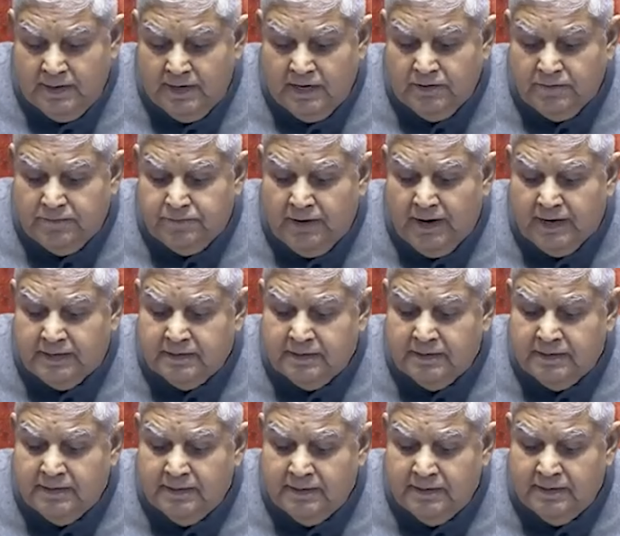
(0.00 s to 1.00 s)
In
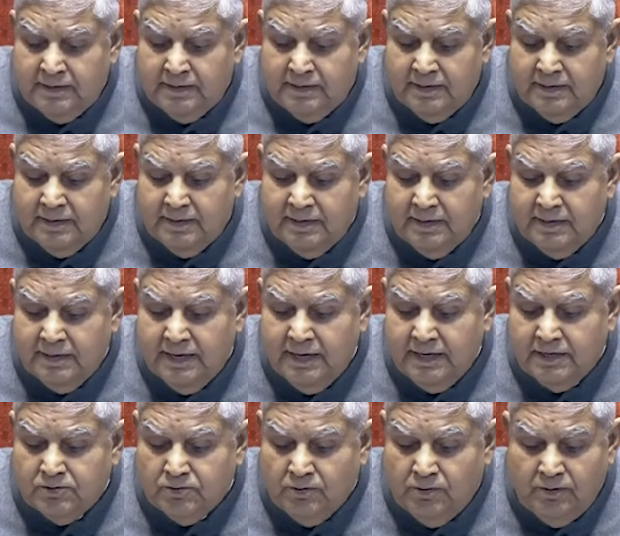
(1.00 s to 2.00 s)
fact,
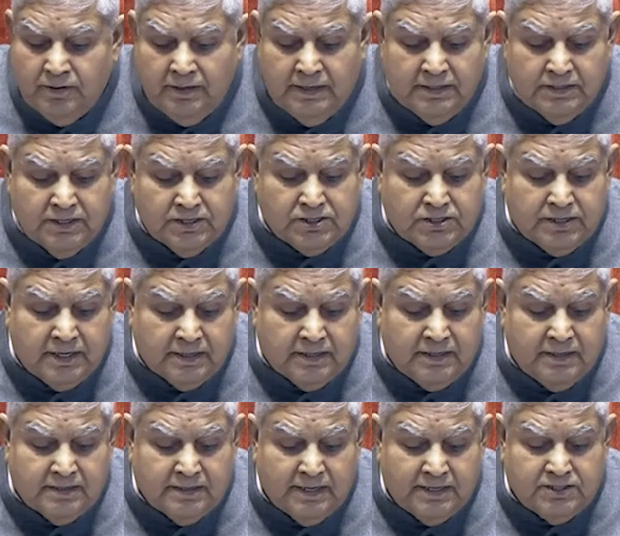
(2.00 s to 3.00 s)
he is only the
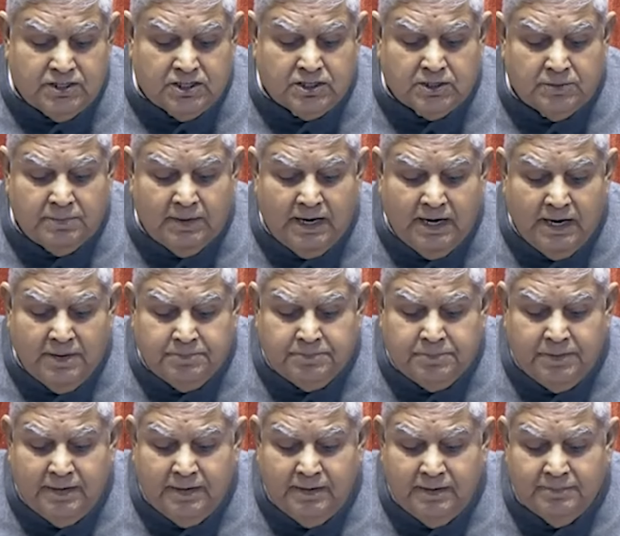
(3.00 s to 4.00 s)
second Rajya Sabha
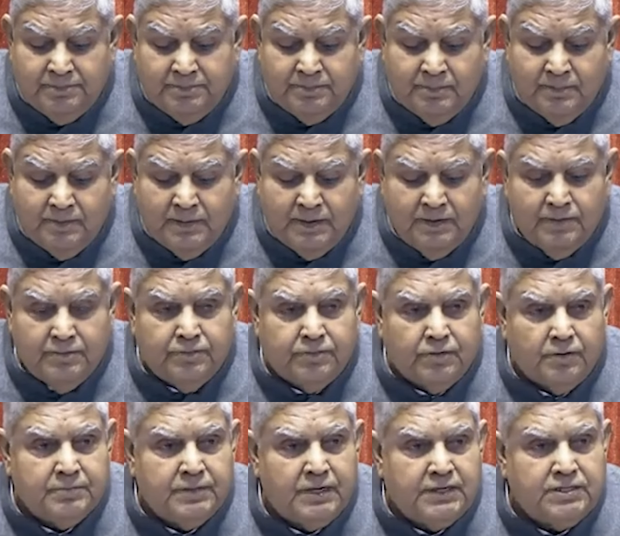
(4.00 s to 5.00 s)
MP
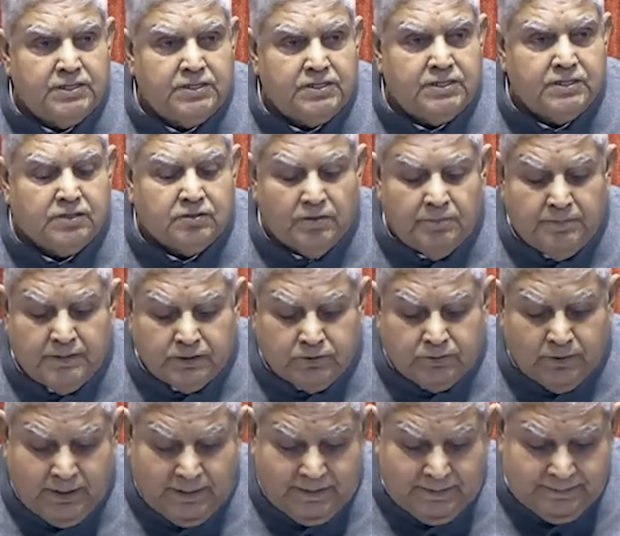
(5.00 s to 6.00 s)
from the district of
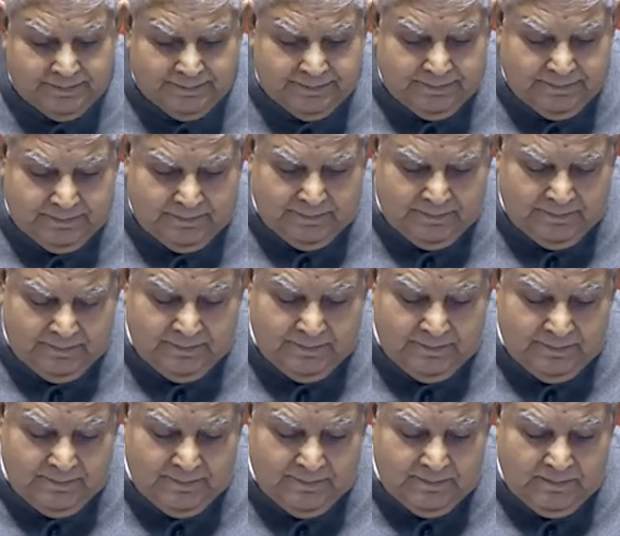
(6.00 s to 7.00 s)
Mathura.
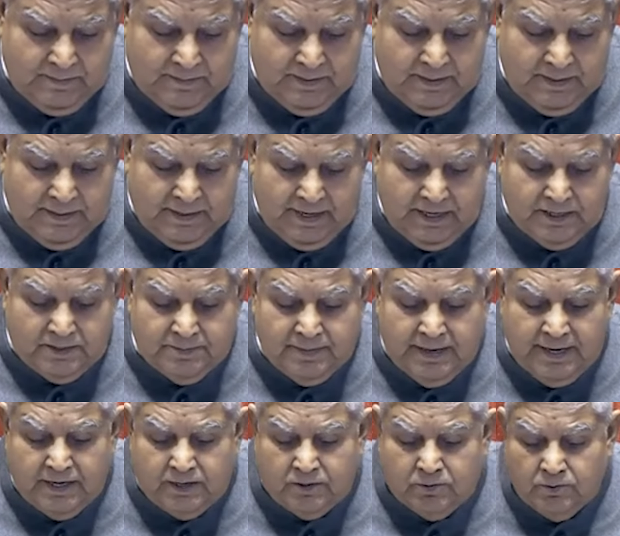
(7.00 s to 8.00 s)
He is
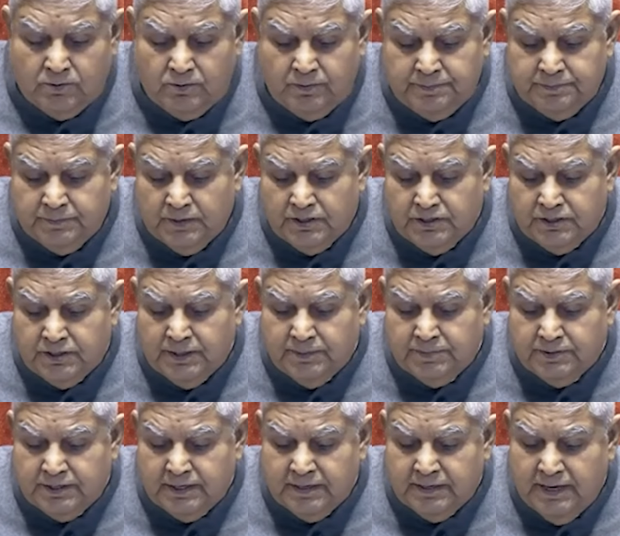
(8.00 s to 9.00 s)
married to
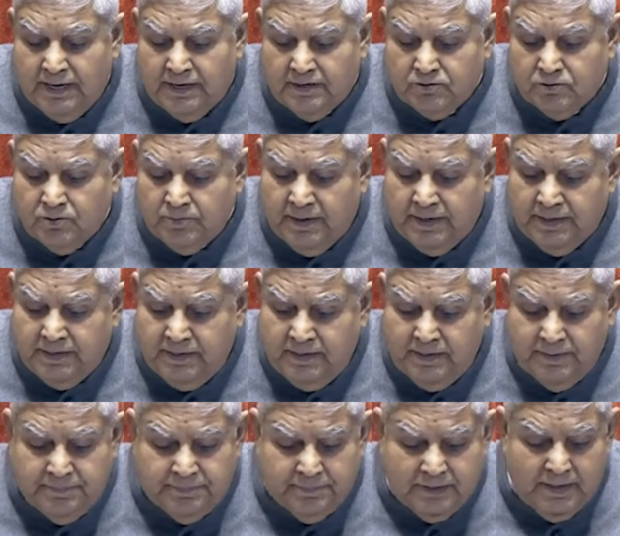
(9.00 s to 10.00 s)
Srimati Gyan
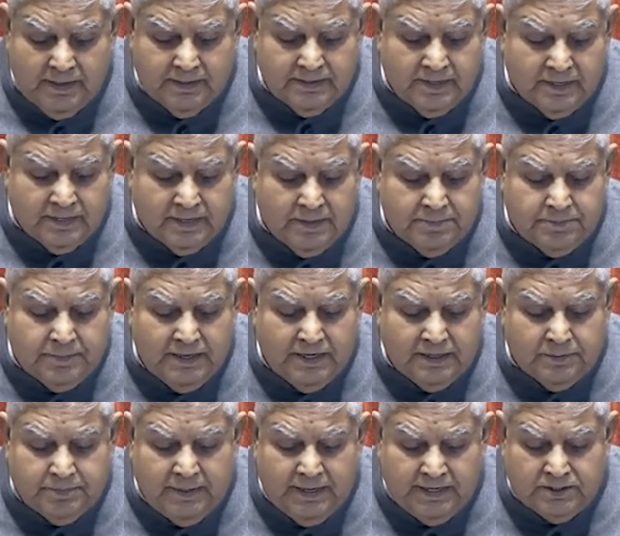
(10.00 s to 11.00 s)
Kumari, and the couple
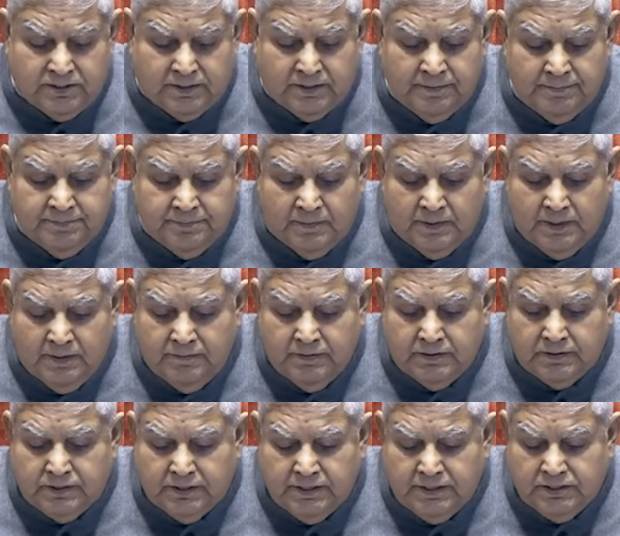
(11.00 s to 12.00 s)
is blessed
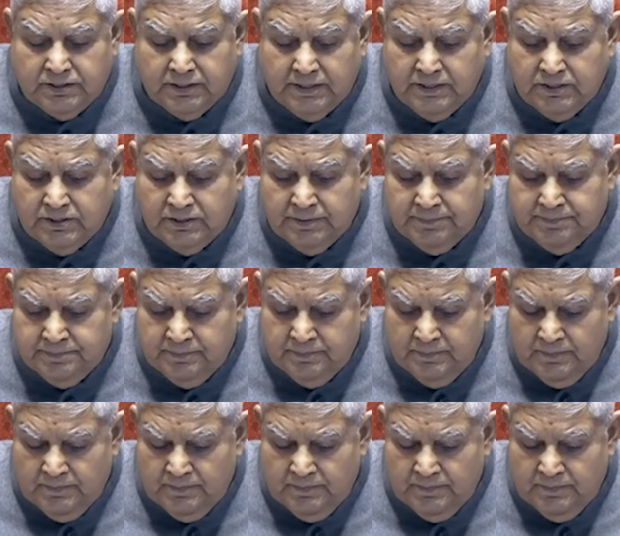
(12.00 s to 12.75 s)
with three sons,